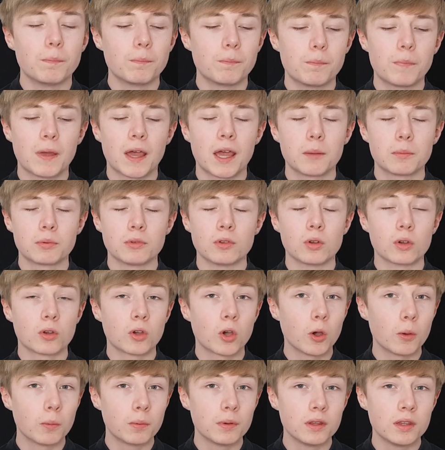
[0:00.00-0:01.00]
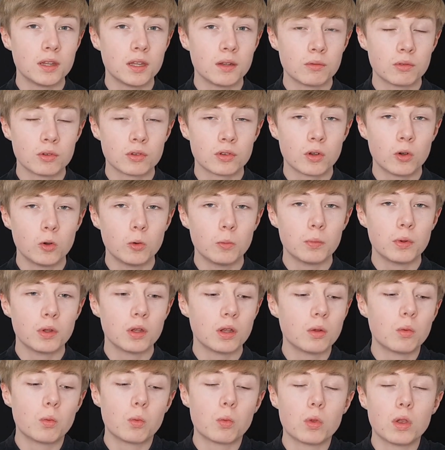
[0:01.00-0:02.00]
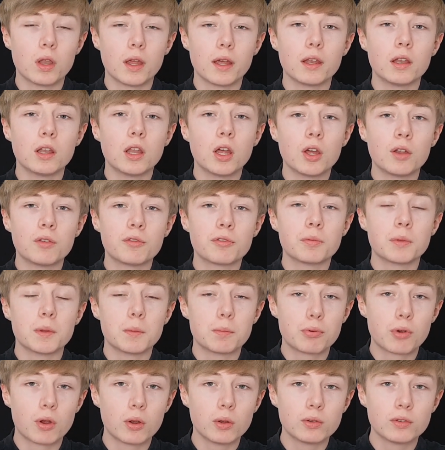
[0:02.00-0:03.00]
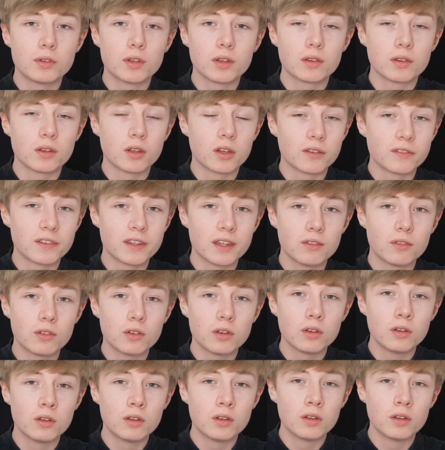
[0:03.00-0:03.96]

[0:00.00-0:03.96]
perhaps not copy the end result, but learn from the process I have given.